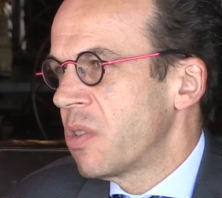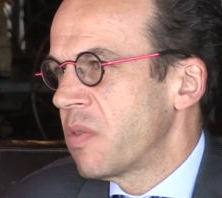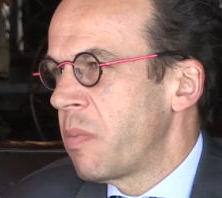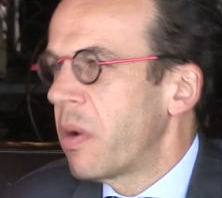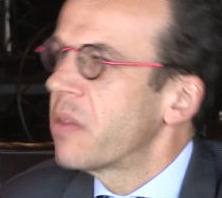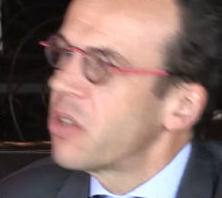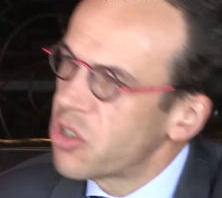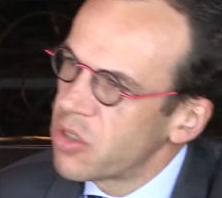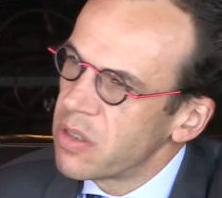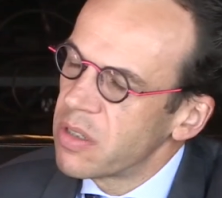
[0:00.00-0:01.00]
wish the
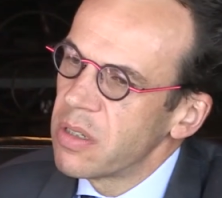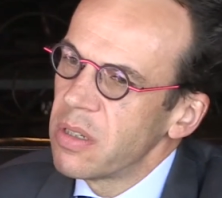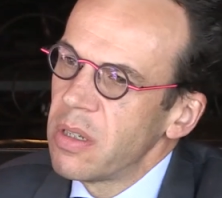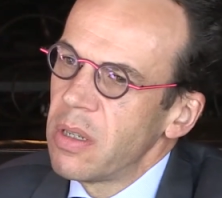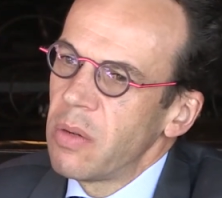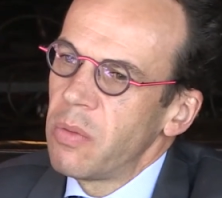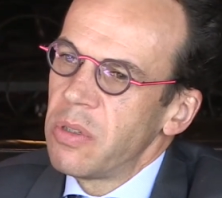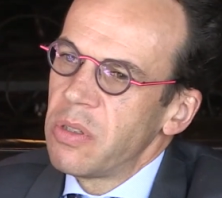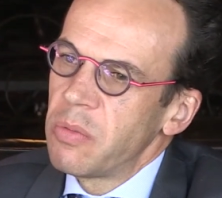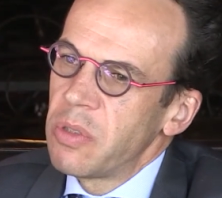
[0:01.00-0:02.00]
politicians
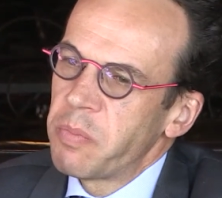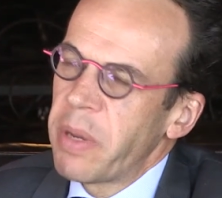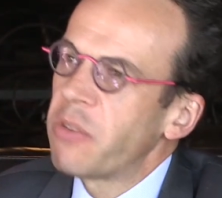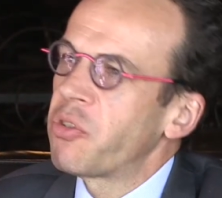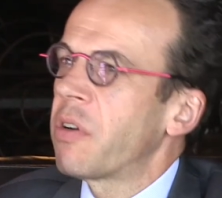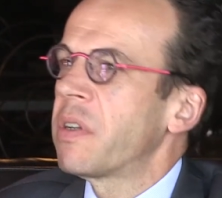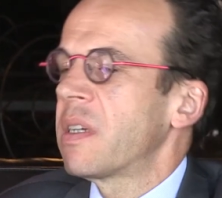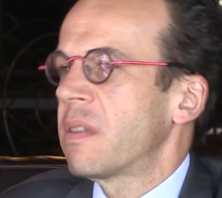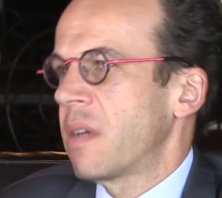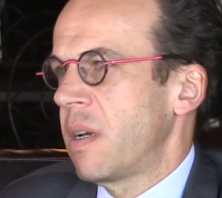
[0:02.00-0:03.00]
was patriotic
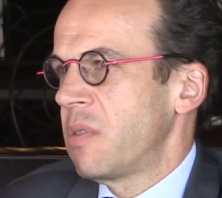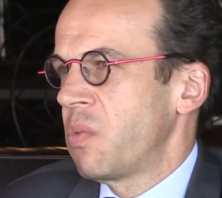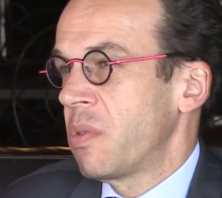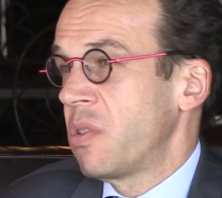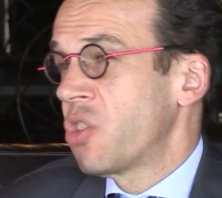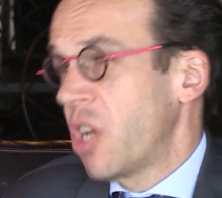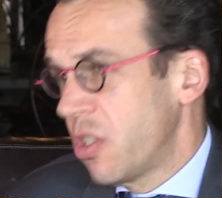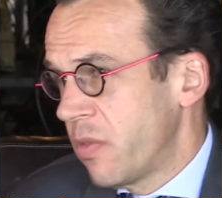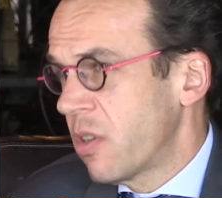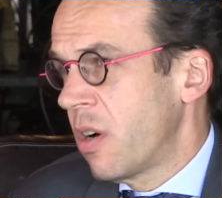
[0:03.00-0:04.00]
at times. I want to
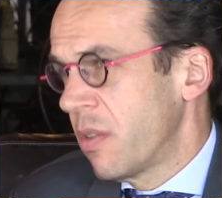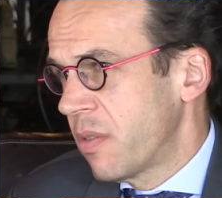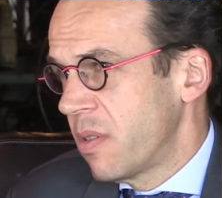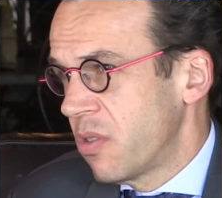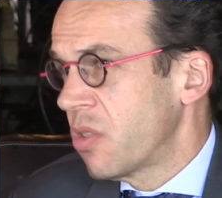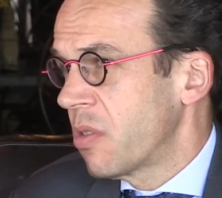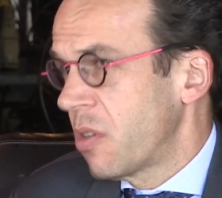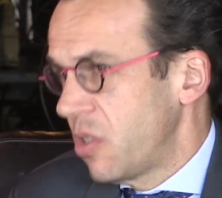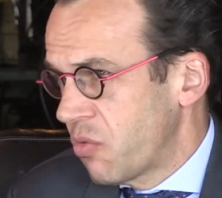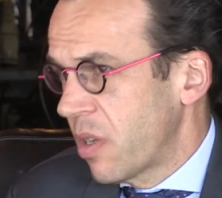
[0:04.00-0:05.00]
change the continent in such a
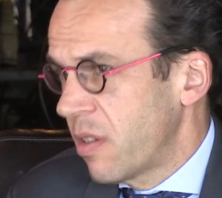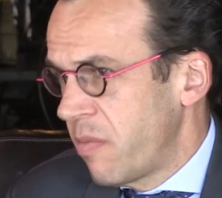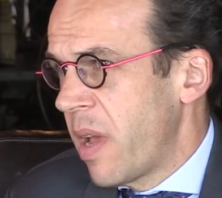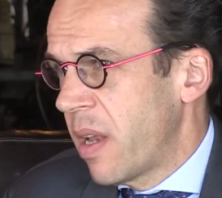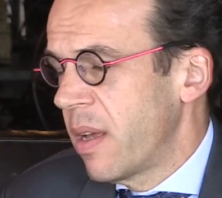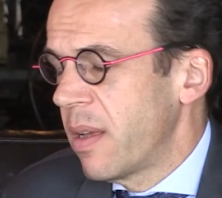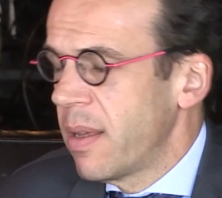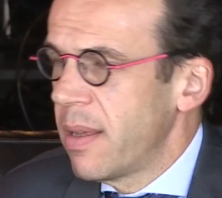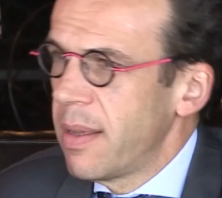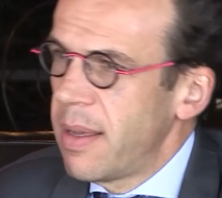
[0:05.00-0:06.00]
constructive manner
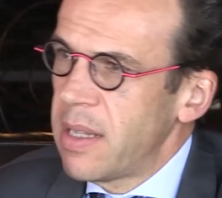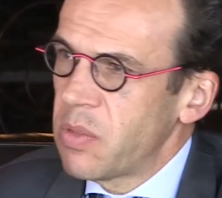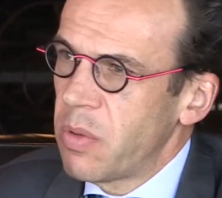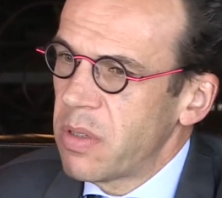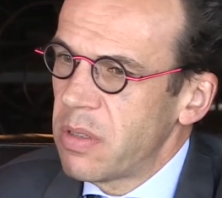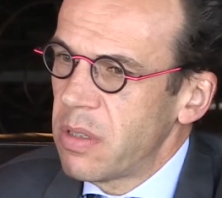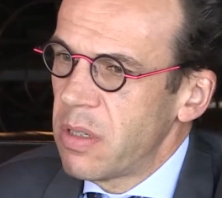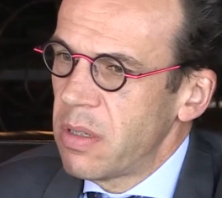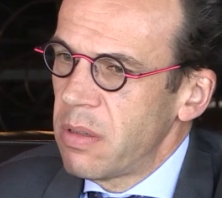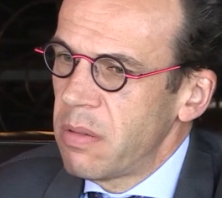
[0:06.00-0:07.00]
as what
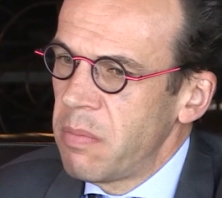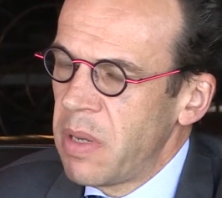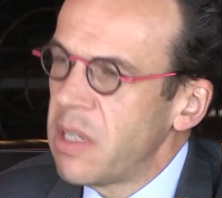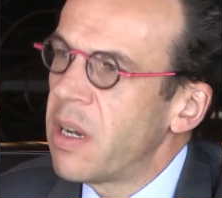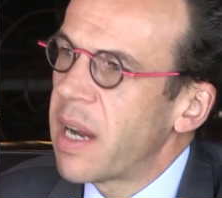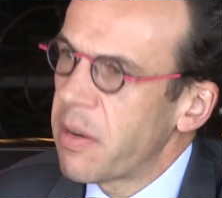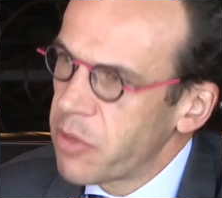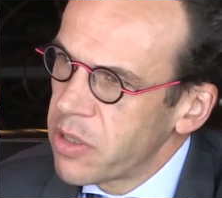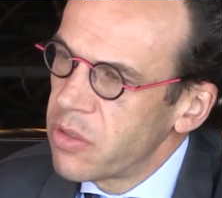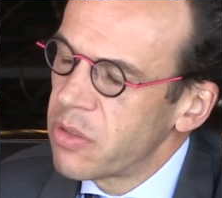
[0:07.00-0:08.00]
many young
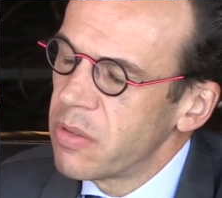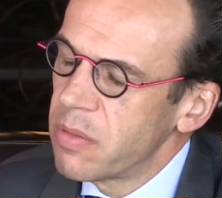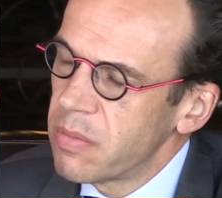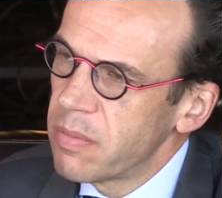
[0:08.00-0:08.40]
Africans do.